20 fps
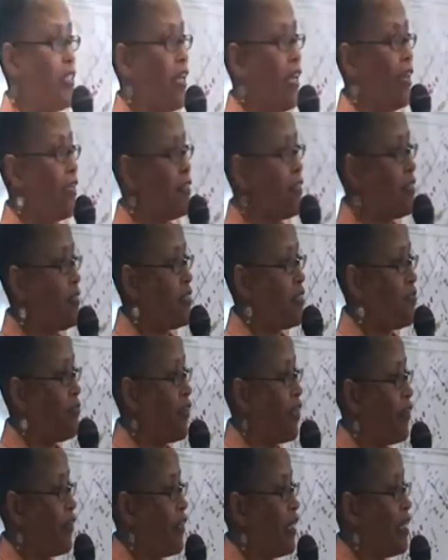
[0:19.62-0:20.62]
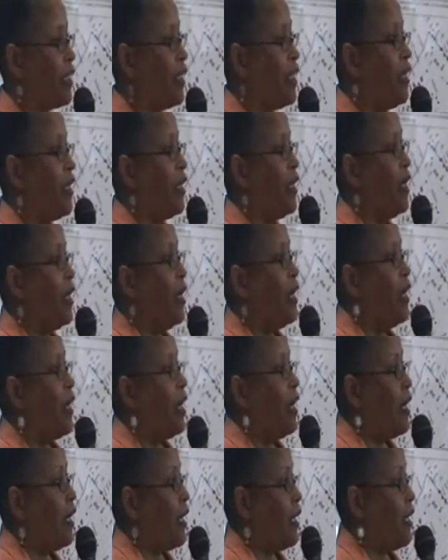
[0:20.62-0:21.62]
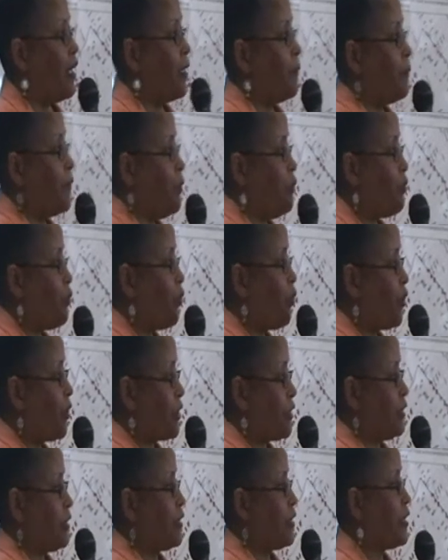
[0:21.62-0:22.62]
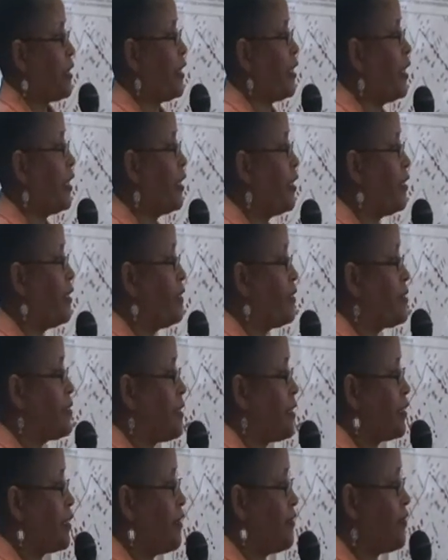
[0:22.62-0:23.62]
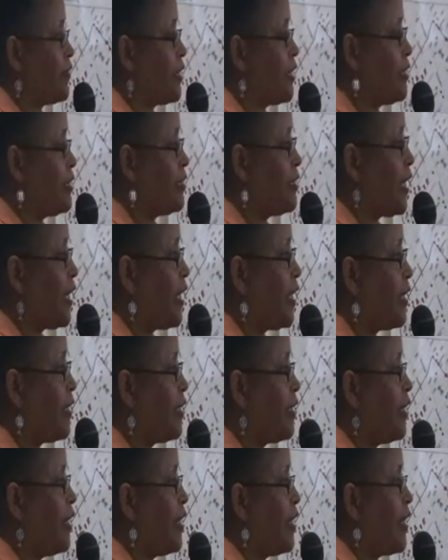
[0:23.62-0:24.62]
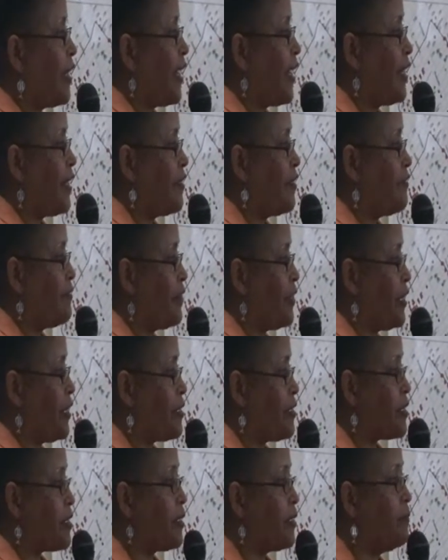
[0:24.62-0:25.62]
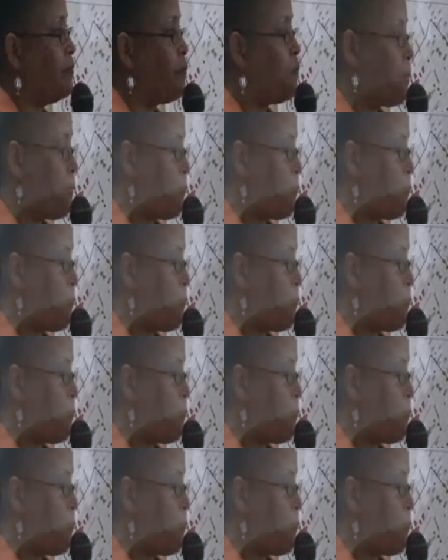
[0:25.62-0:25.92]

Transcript: today to this very important, significant day and event.